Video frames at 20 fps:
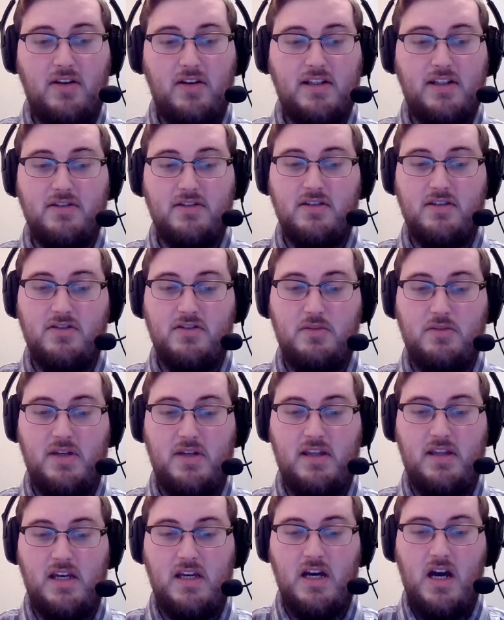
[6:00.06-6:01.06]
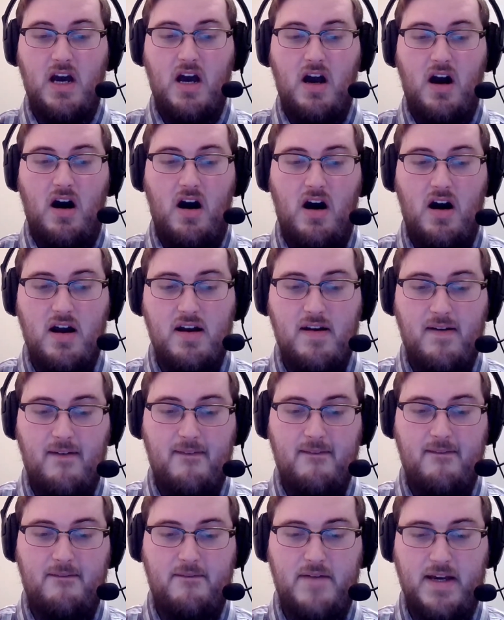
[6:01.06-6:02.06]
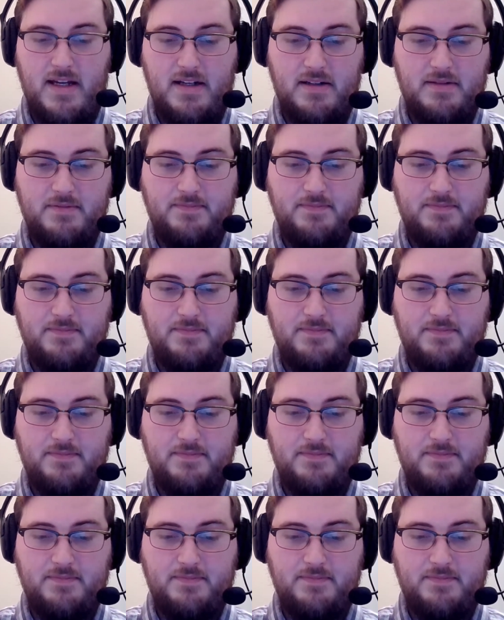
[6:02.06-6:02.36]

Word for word: considered to be the unfit.